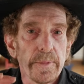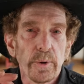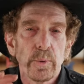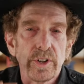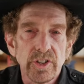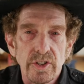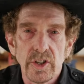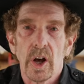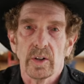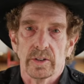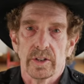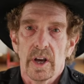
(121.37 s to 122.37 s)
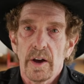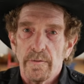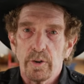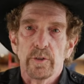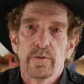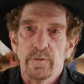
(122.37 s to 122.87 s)
The result
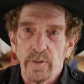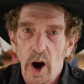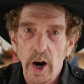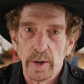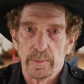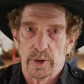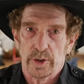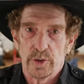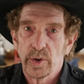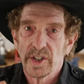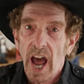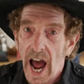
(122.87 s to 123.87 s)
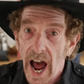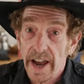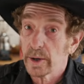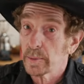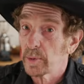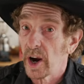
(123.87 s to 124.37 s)
for farmers was
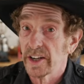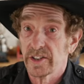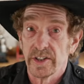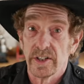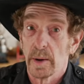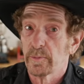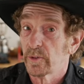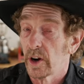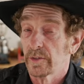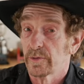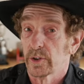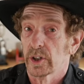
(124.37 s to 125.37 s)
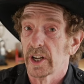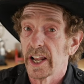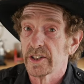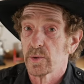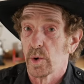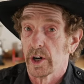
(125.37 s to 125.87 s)
higher prices up front for
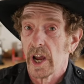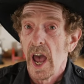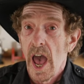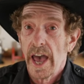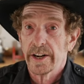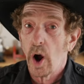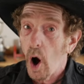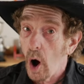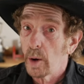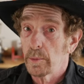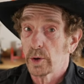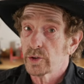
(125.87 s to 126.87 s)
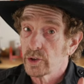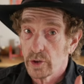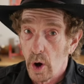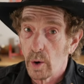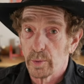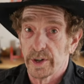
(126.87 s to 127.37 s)
less work and almost
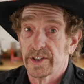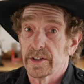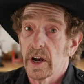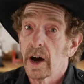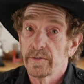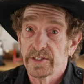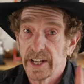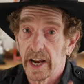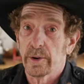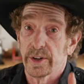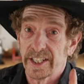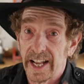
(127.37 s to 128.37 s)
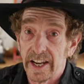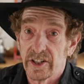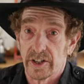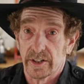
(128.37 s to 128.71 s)
no risk of degradation.